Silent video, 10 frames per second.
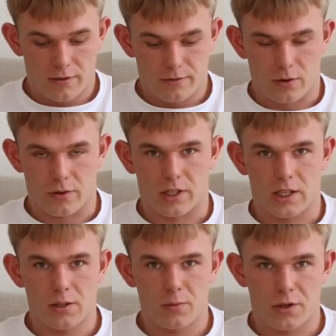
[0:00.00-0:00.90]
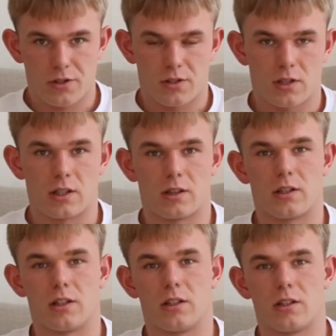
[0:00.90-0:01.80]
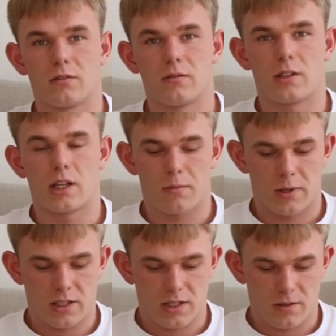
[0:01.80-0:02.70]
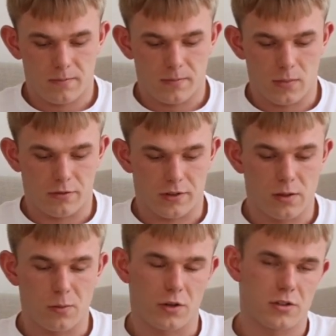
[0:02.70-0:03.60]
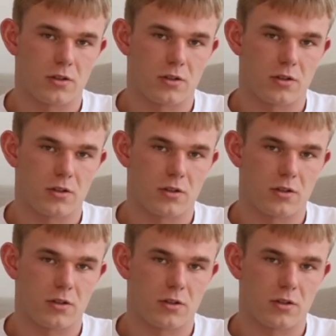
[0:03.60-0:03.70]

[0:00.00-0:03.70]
for the keywords in the database of keywords.